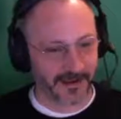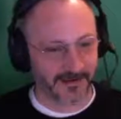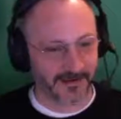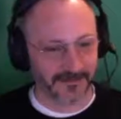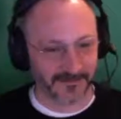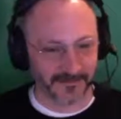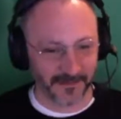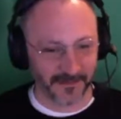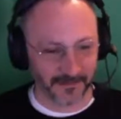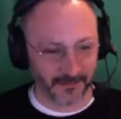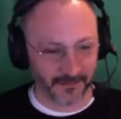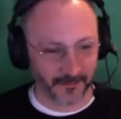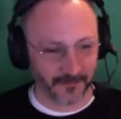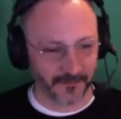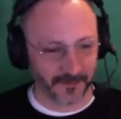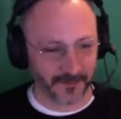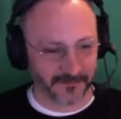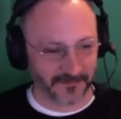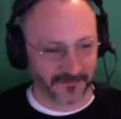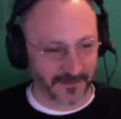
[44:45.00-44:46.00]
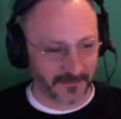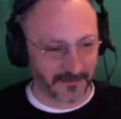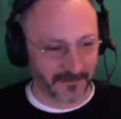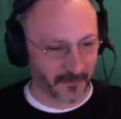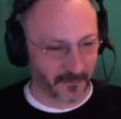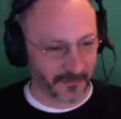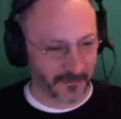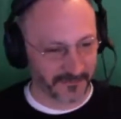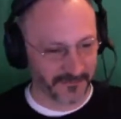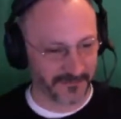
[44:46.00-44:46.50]
a
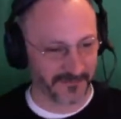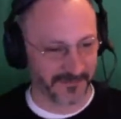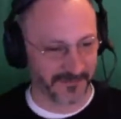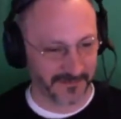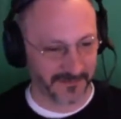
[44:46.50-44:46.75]
follow-up question,